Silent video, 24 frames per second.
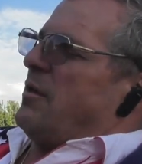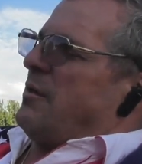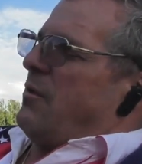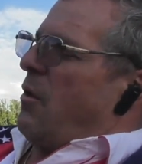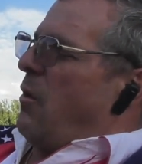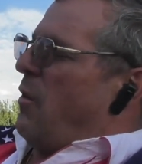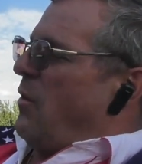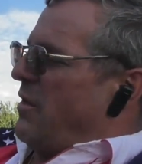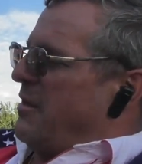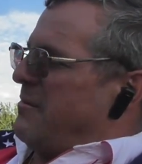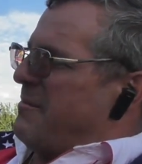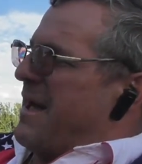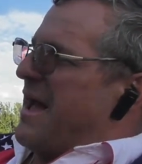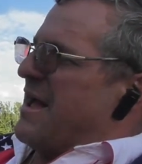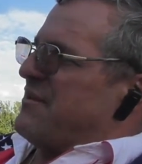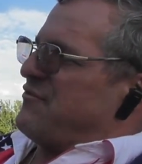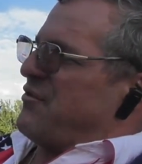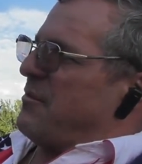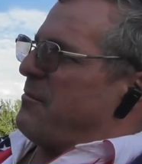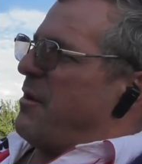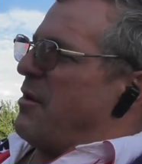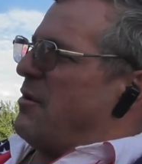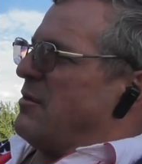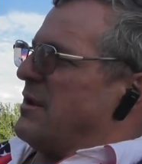Holy
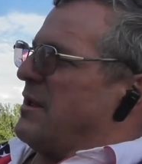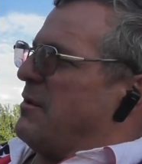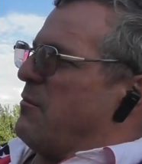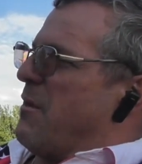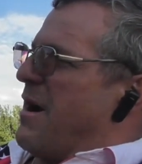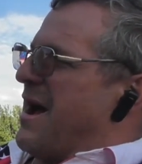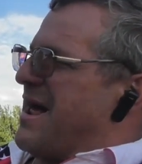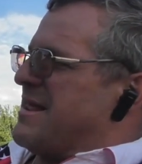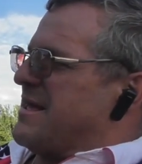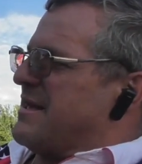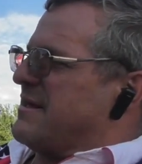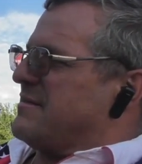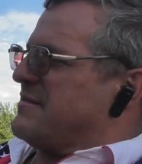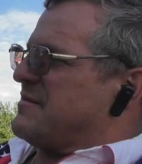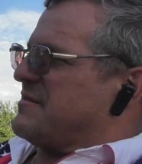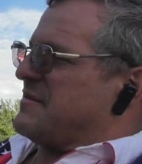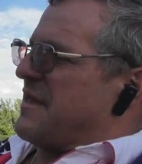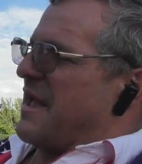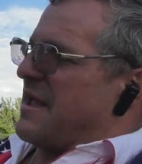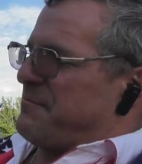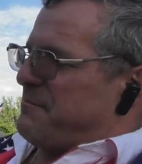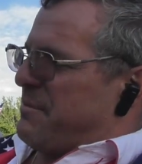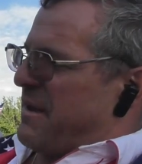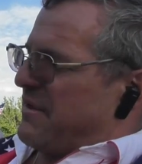matrimony, weddings,
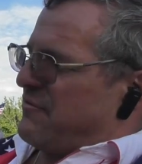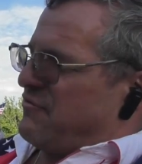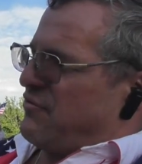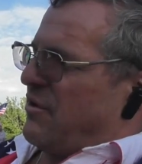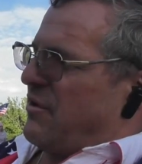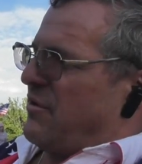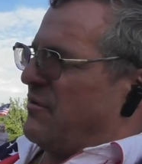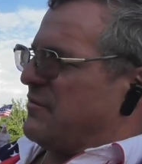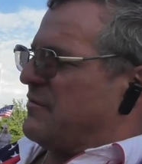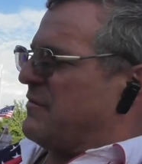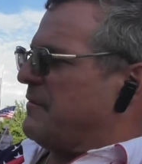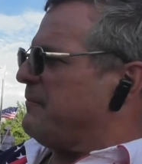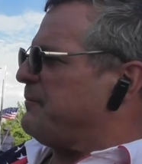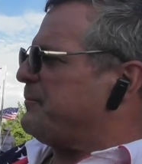take pictures.